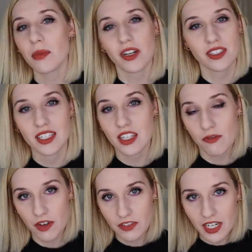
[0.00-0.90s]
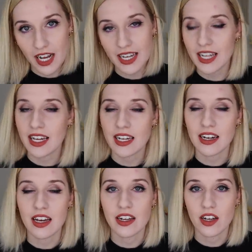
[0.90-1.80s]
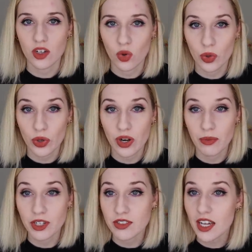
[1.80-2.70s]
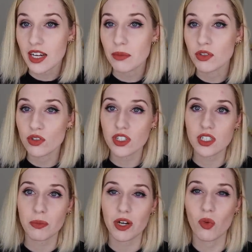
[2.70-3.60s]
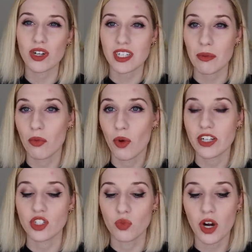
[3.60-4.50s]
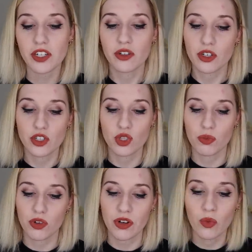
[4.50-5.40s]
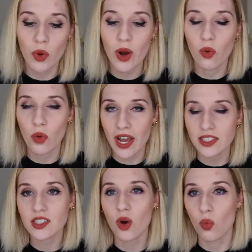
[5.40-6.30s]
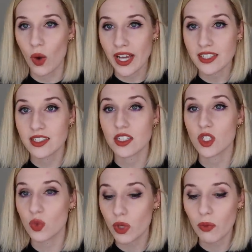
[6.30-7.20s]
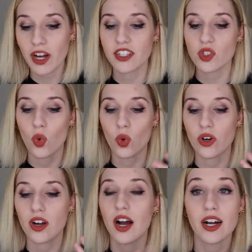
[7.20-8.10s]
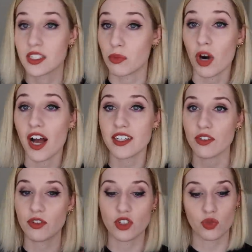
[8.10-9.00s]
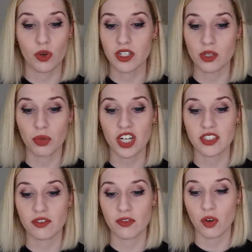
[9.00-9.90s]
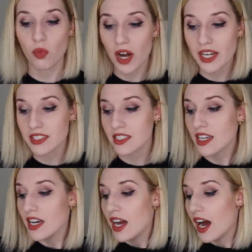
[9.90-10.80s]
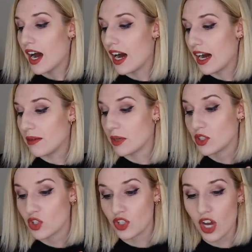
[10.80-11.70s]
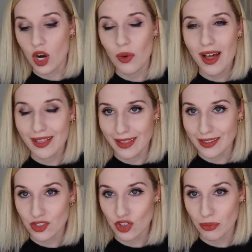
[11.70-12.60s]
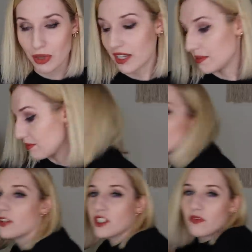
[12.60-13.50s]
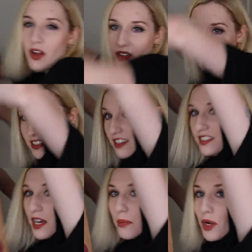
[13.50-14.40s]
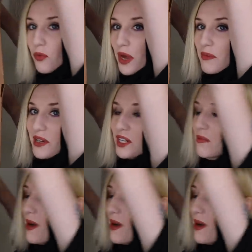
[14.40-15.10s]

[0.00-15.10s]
the box is $59.99 a quarter, and when you sign up, you do get to pick what type of wines you want. You can choose between reds, whites, sweet wines, or a surprise if you just want a surprise of different wines. Um, so let's jump in. Well, first of all, it does come in a way bigger